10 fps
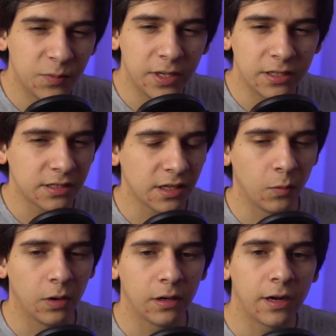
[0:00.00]
week just didn't
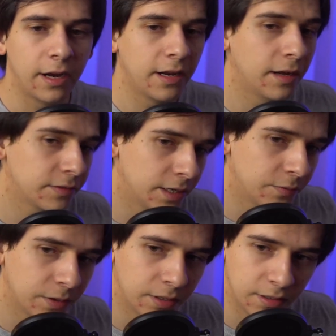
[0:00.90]
work. I didn't have time
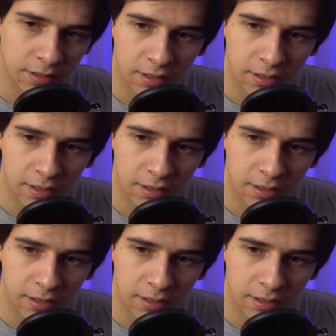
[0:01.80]
for it.